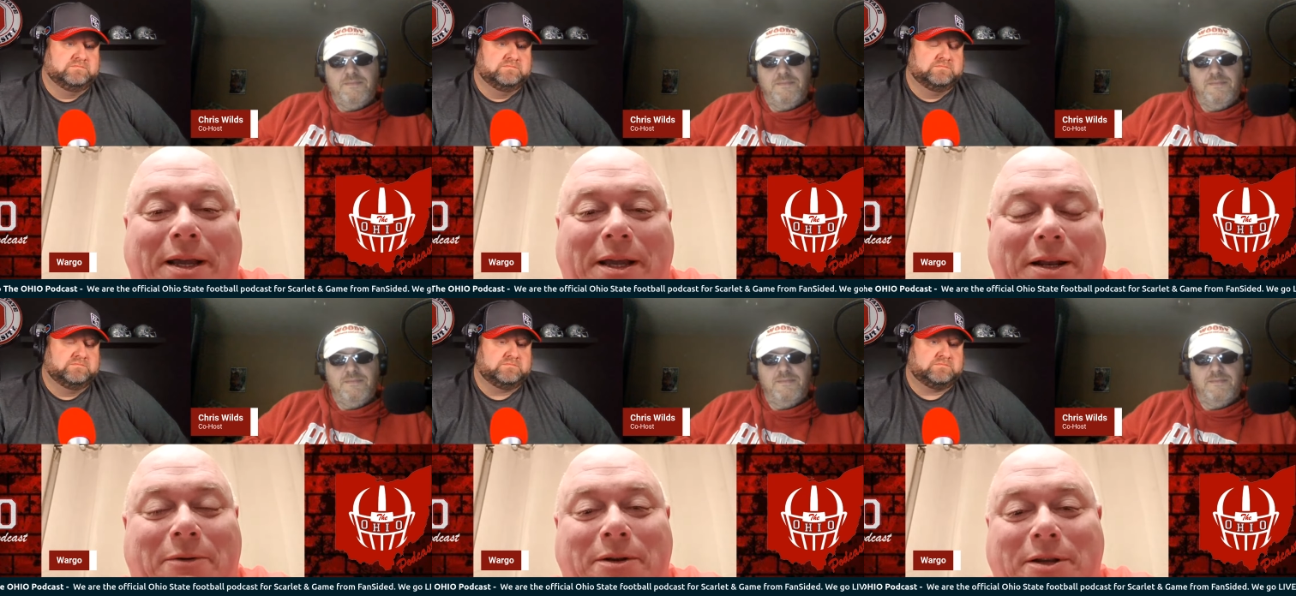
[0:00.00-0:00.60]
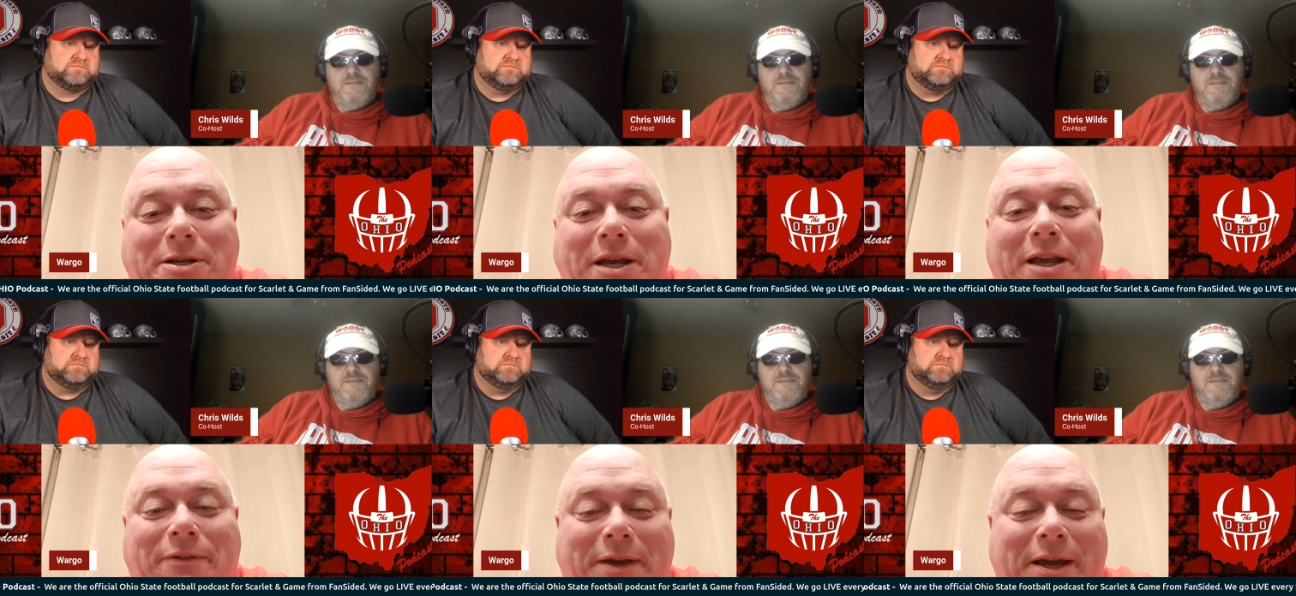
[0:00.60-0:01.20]
Speaker 1: you know, with the
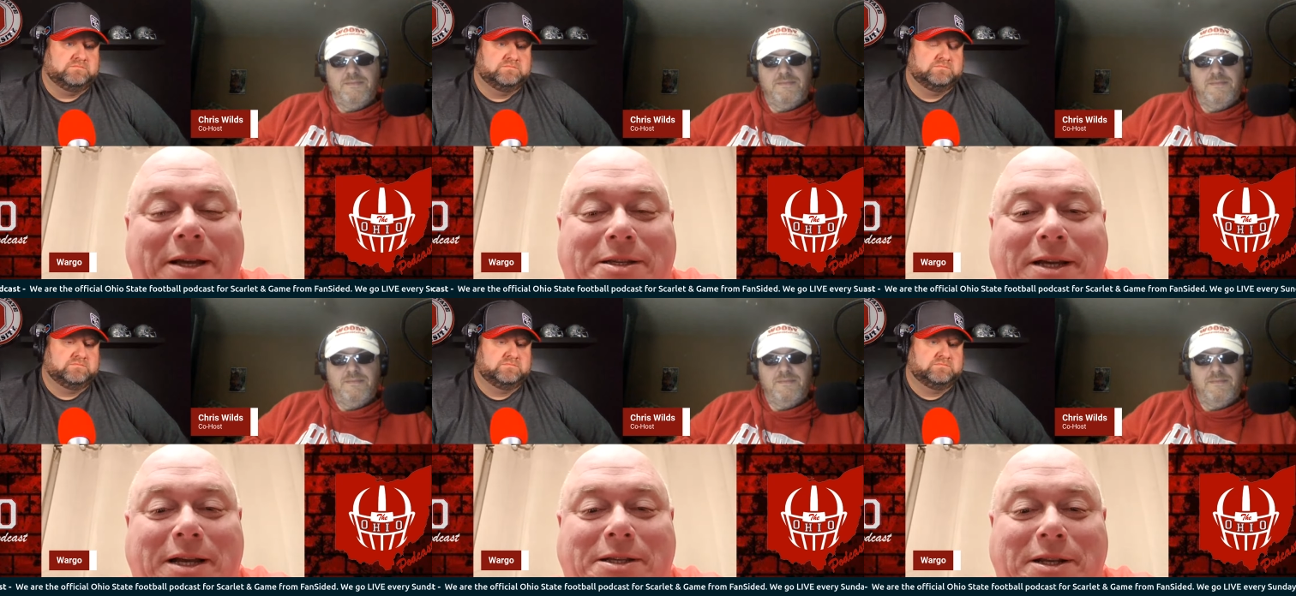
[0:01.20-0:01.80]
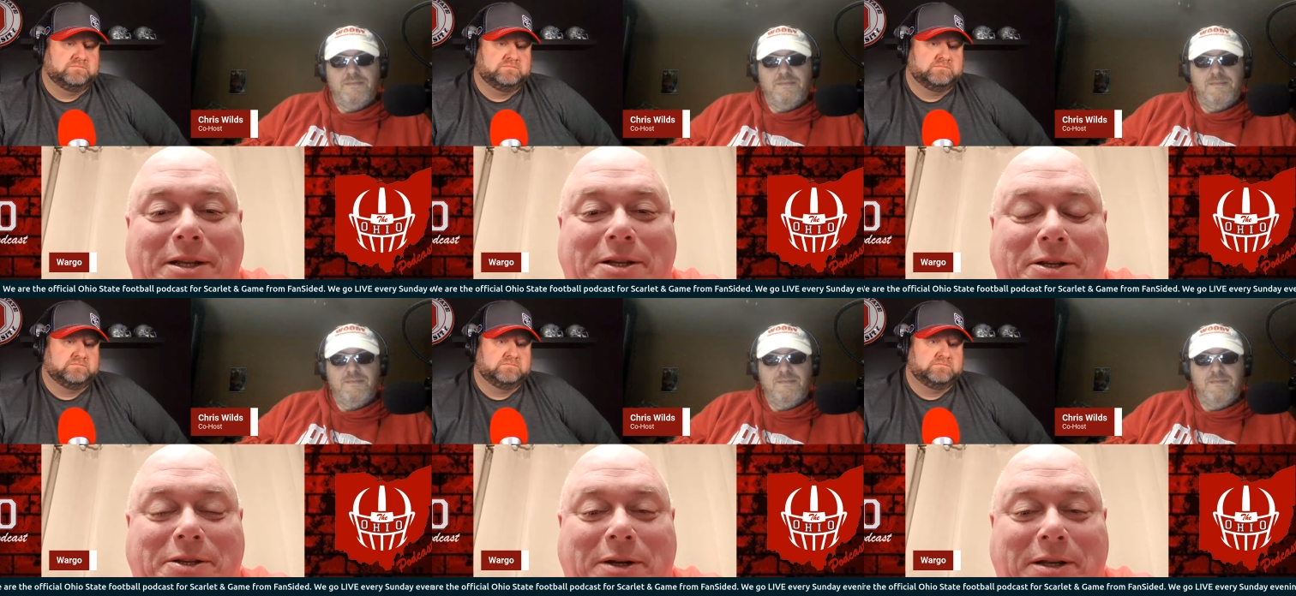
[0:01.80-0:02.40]
JFK
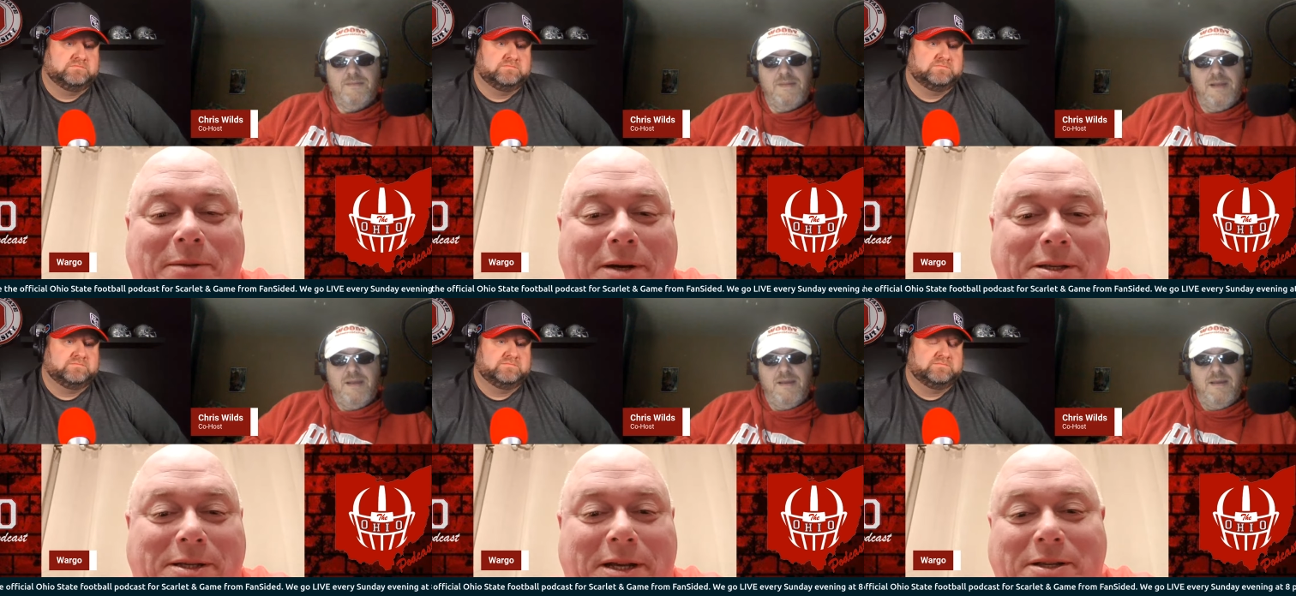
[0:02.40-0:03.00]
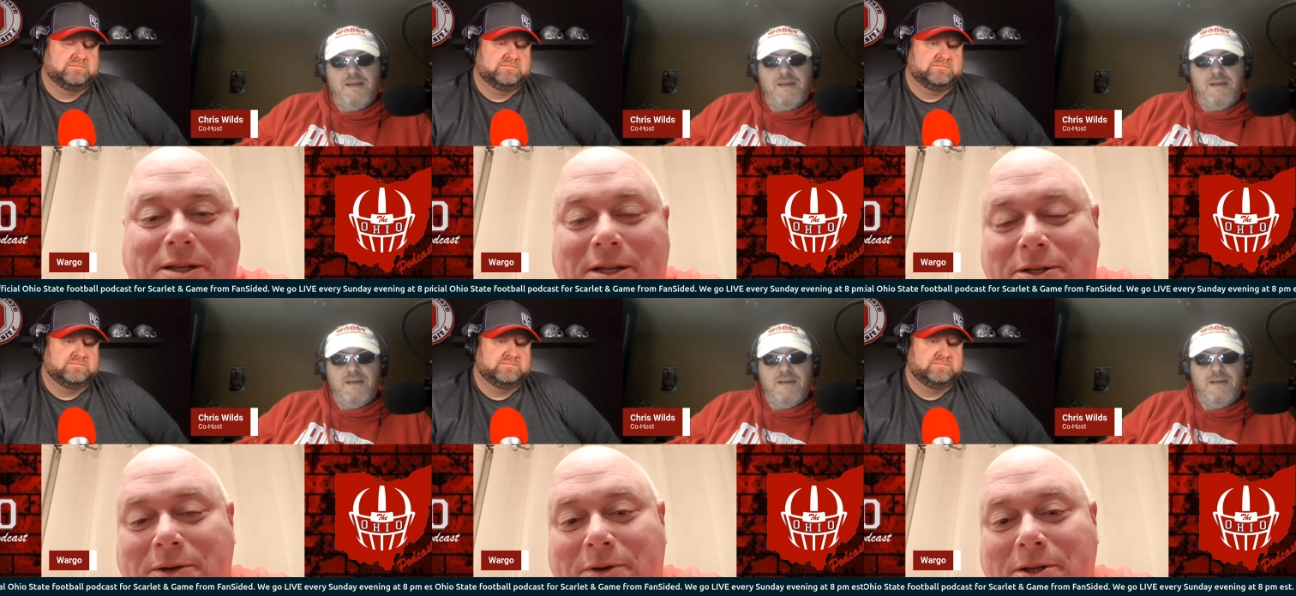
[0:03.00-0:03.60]
assassination, so I did my
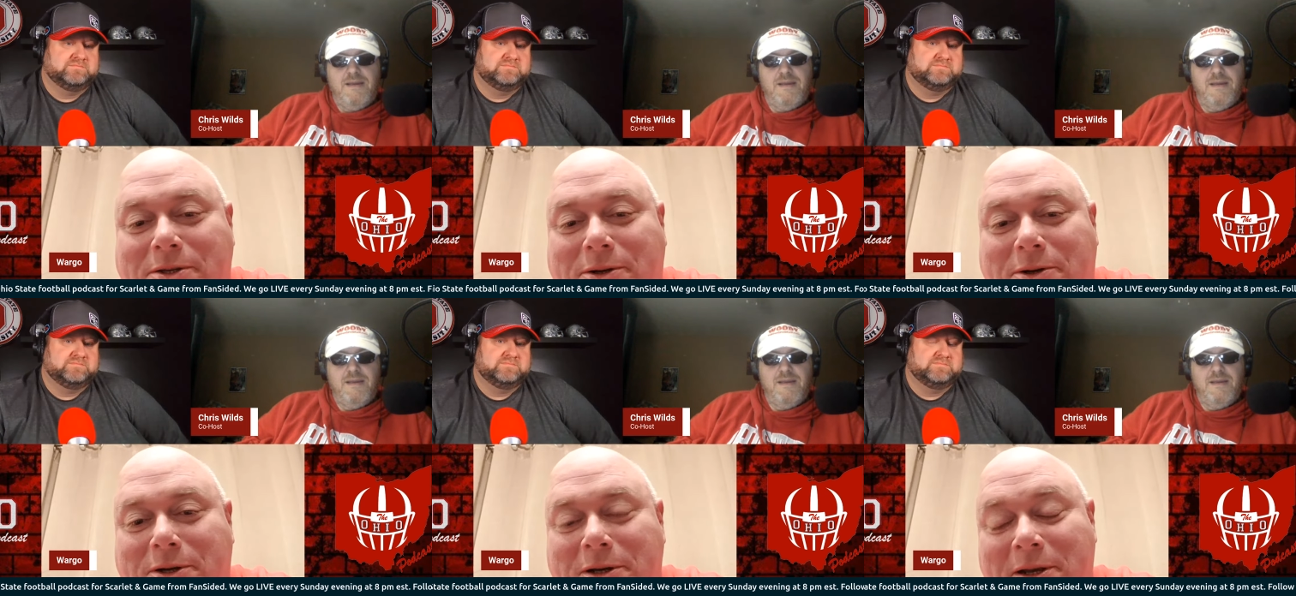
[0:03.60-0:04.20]
assassination research.